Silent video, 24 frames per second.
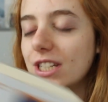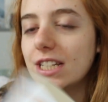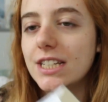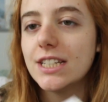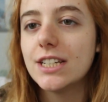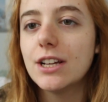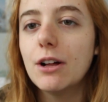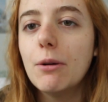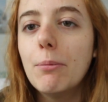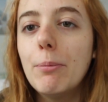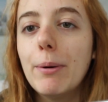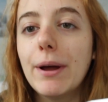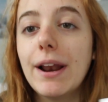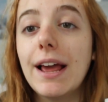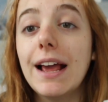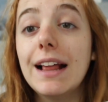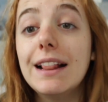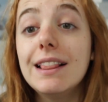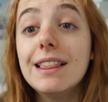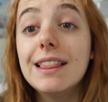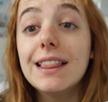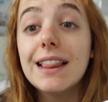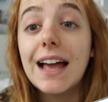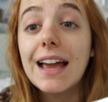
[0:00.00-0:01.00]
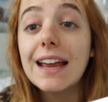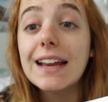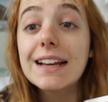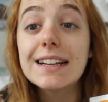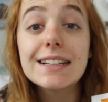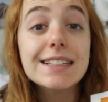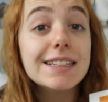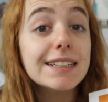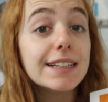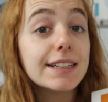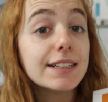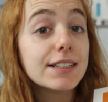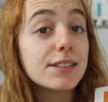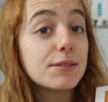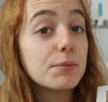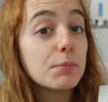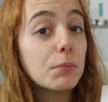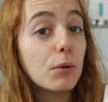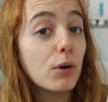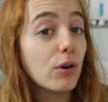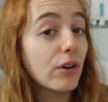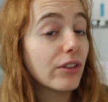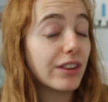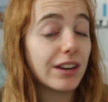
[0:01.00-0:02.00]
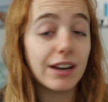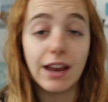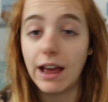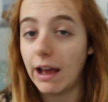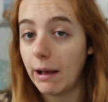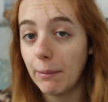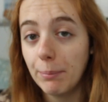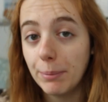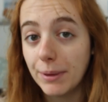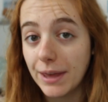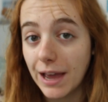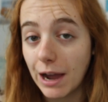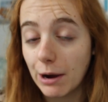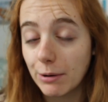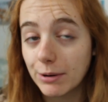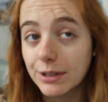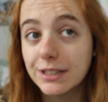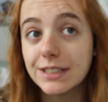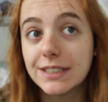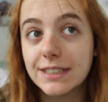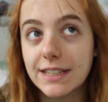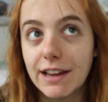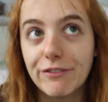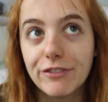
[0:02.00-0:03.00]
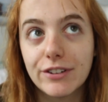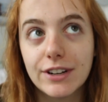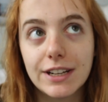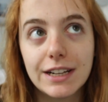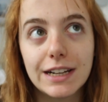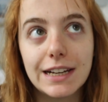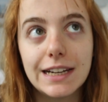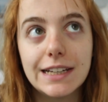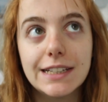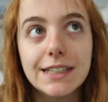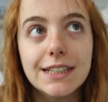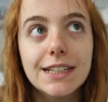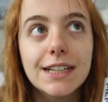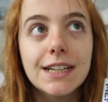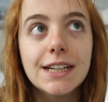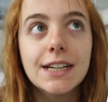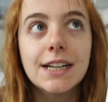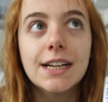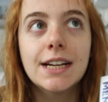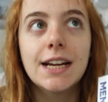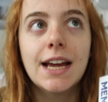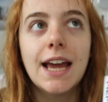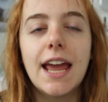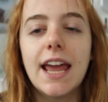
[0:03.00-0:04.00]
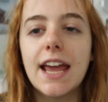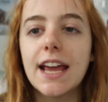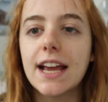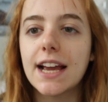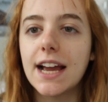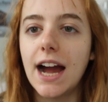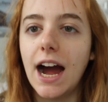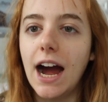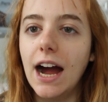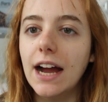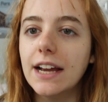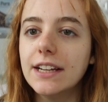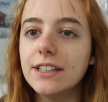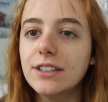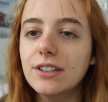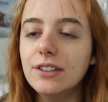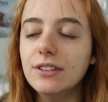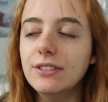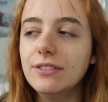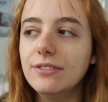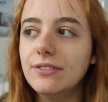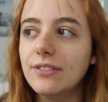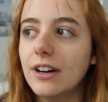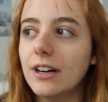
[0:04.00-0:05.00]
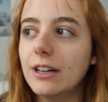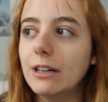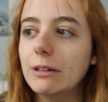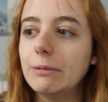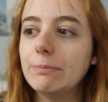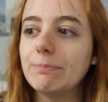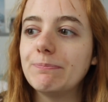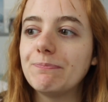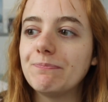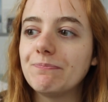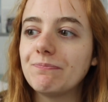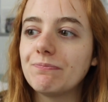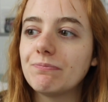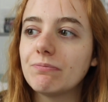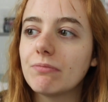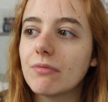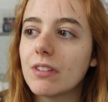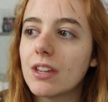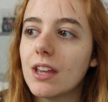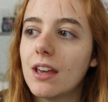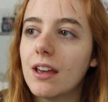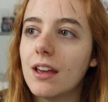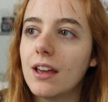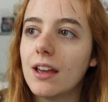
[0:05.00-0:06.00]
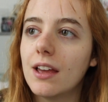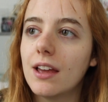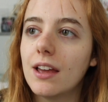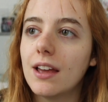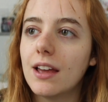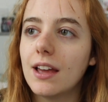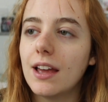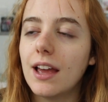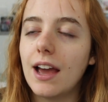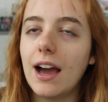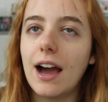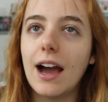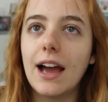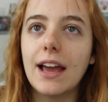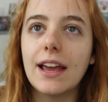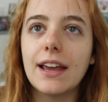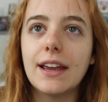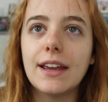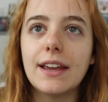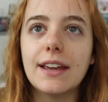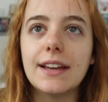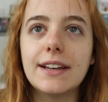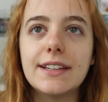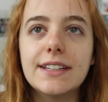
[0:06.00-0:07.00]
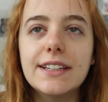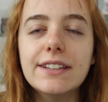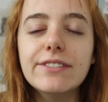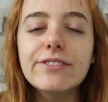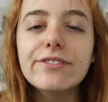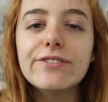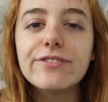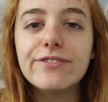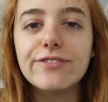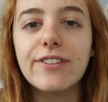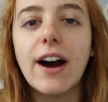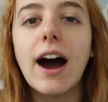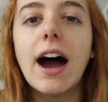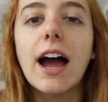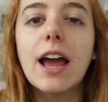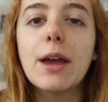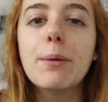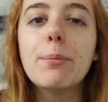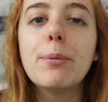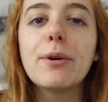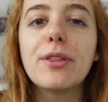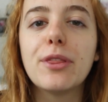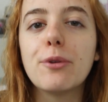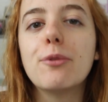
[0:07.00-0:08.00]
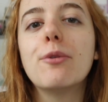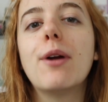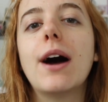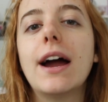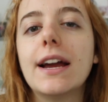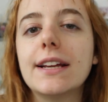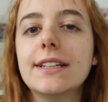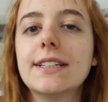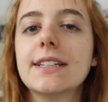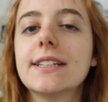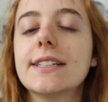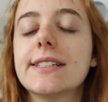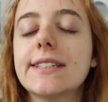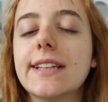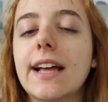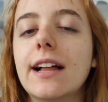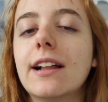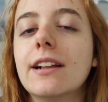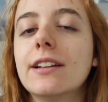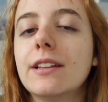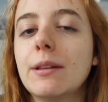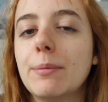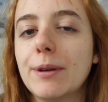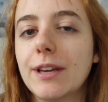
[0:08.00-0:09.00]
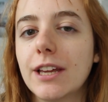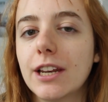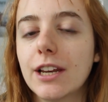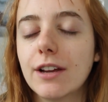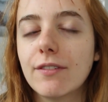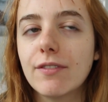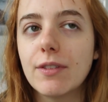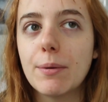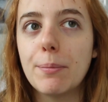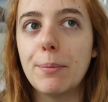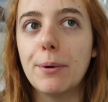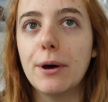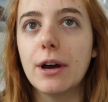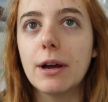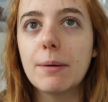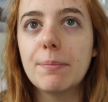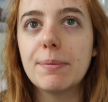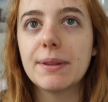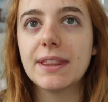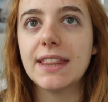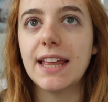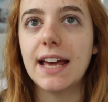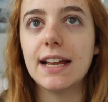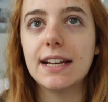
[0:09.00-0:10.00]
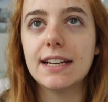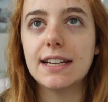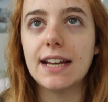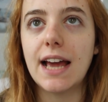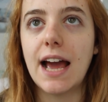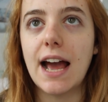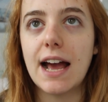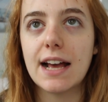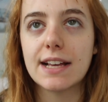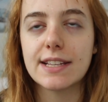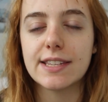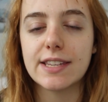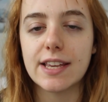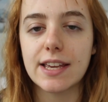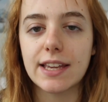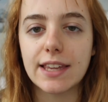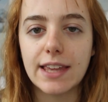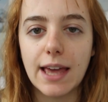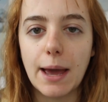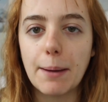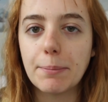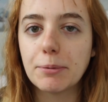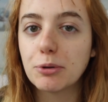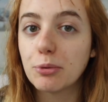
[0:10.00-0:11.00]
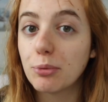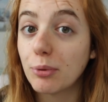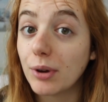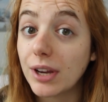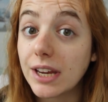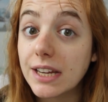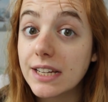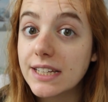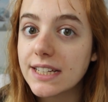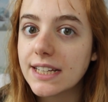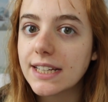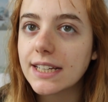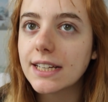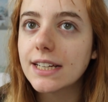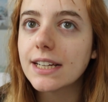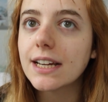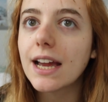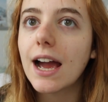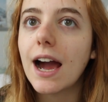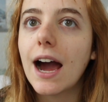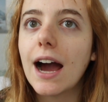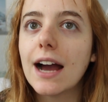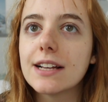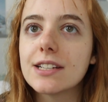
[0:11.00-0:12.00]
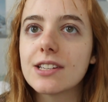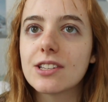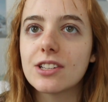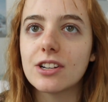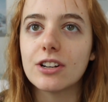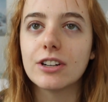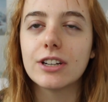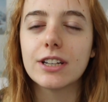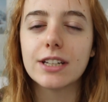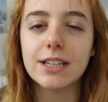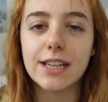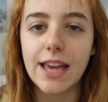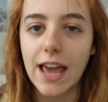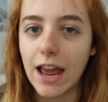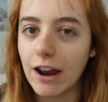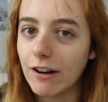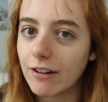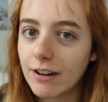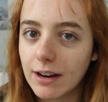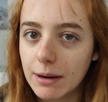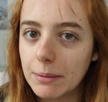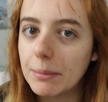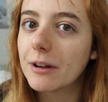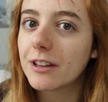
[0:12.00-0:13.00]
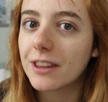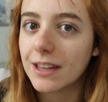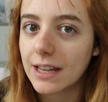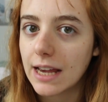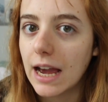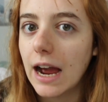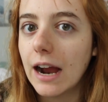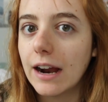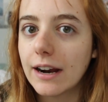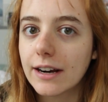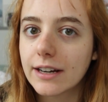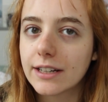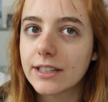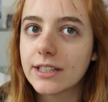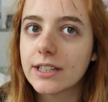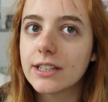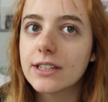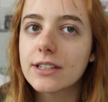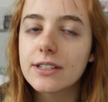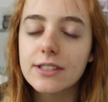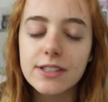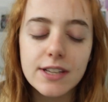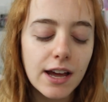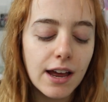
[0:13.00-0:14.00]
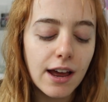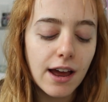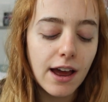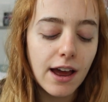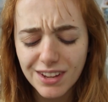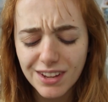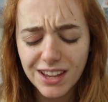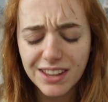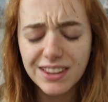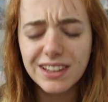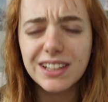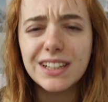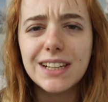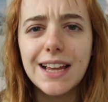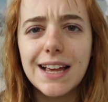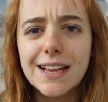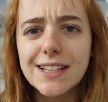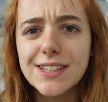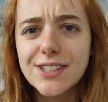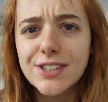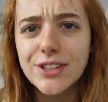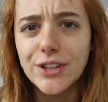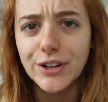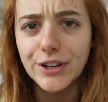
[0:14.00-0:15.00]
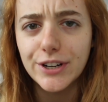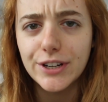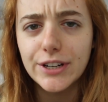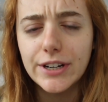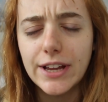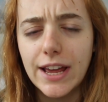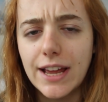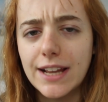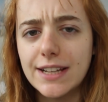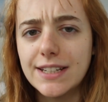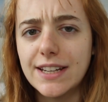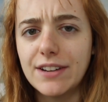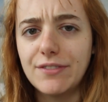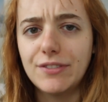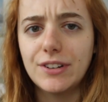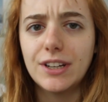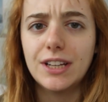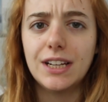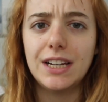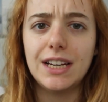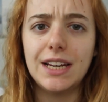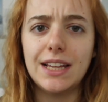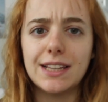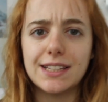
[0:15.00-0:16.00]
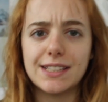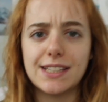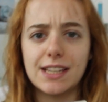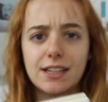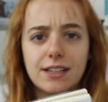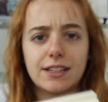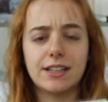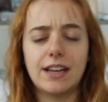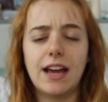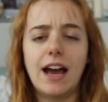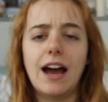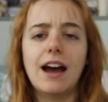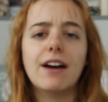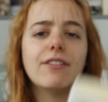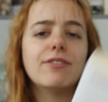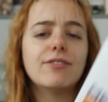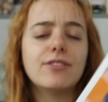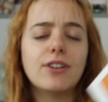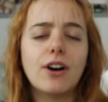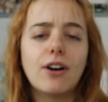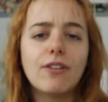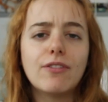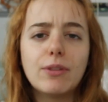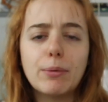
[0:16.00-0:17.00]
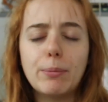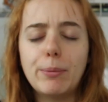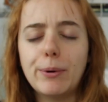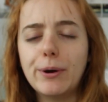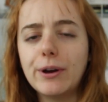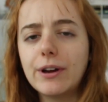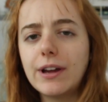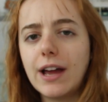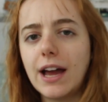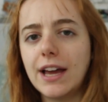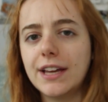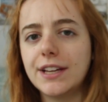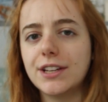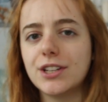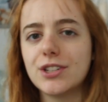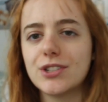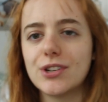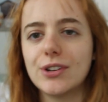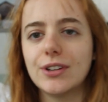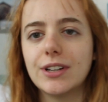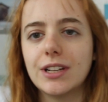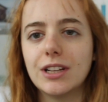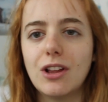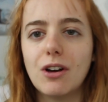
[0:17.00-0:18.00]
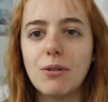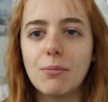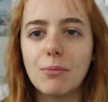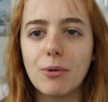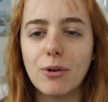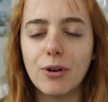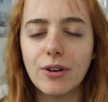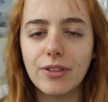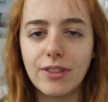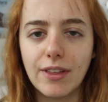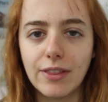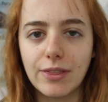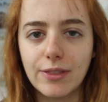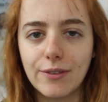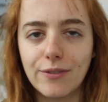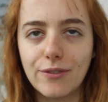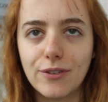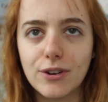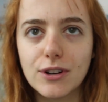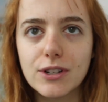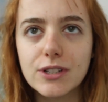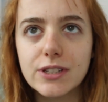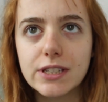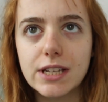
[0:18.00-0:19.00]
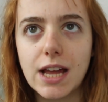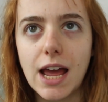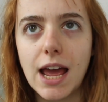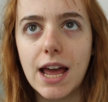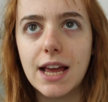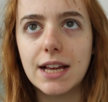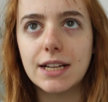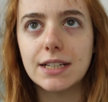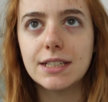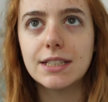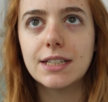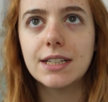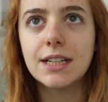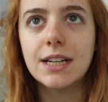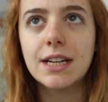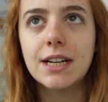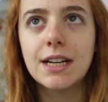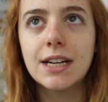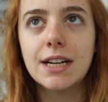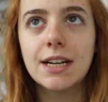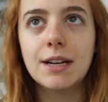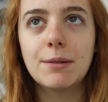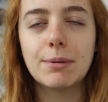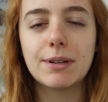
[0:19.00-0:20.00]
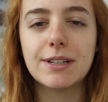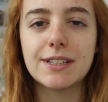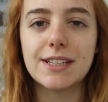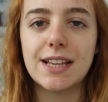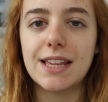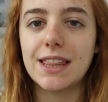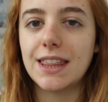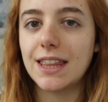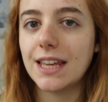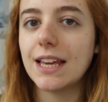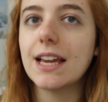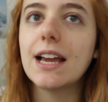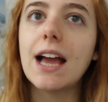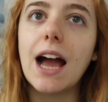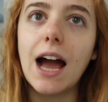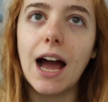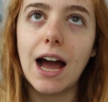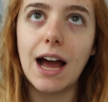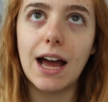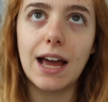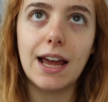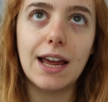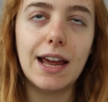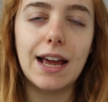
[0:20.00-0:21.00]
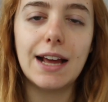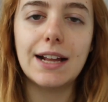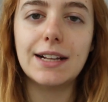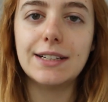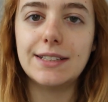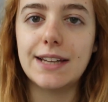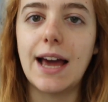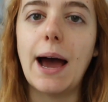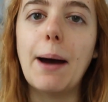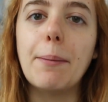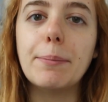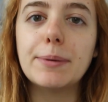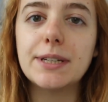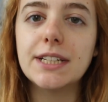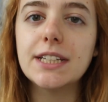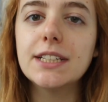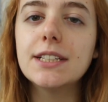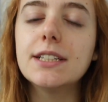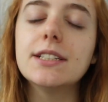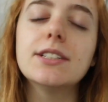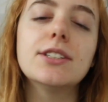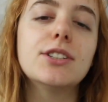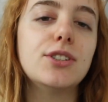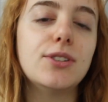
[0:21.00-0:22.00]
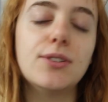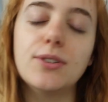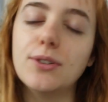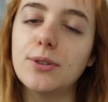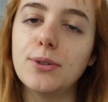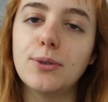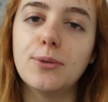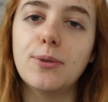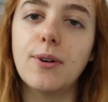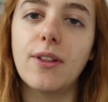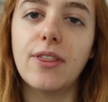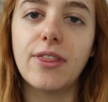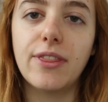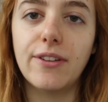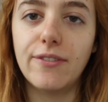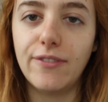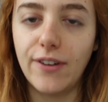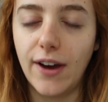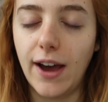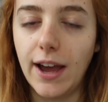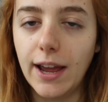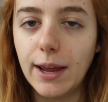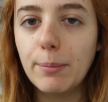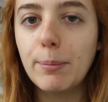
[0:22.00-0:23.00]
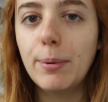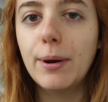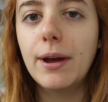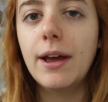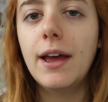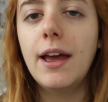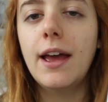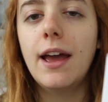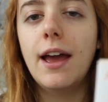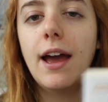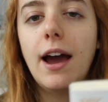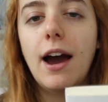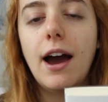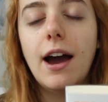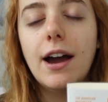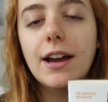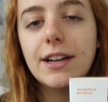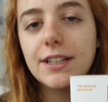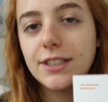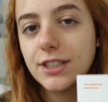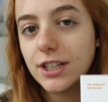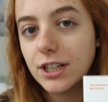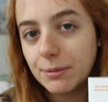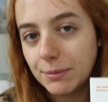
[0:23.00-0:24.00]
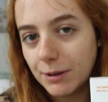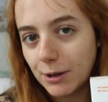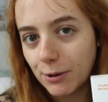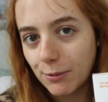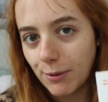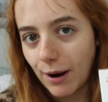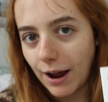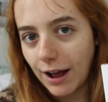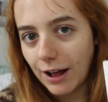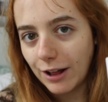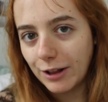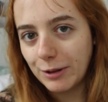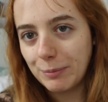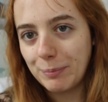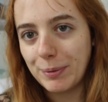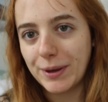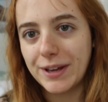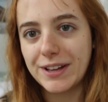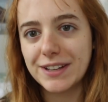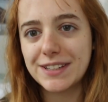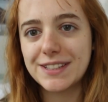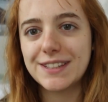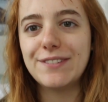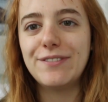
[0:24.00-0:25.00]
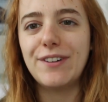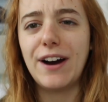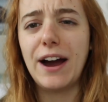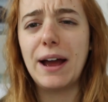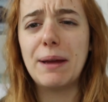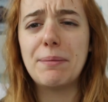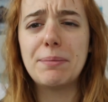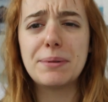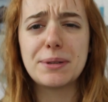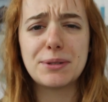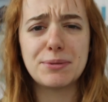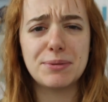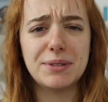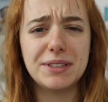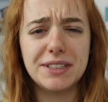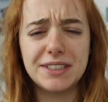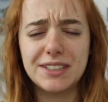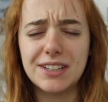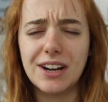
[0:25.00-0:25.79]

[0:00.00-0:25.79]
detail, but I liked it more than Happy Hour, definitely. It kind of, I didn't vibe with the writing style at the beginning of the book, but then as I kept reading, I started caring about the characters. The last third and definitely the second half of the book I enjoyed a lot more than the first, and because I think I adapted to the vibe. It took me a while because the vibe was really